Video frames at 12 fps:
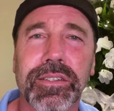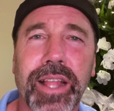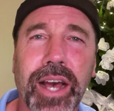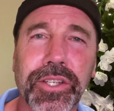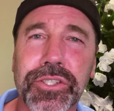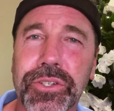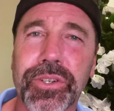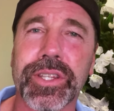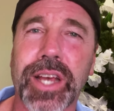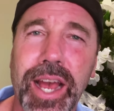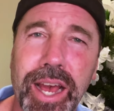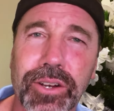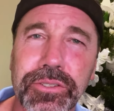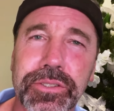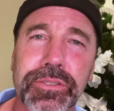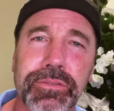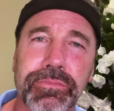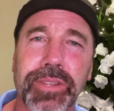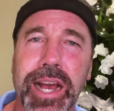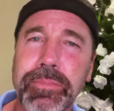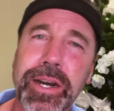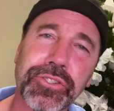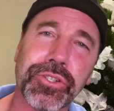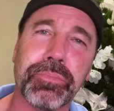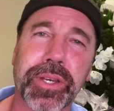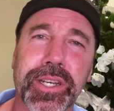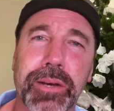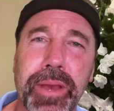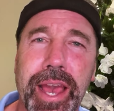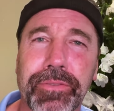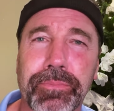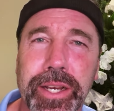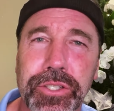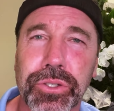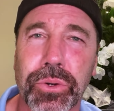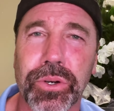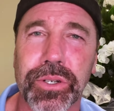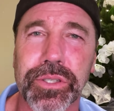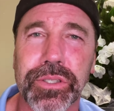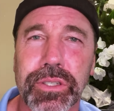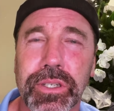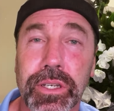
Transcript: now that you're in the house, how about you pick up half my chores?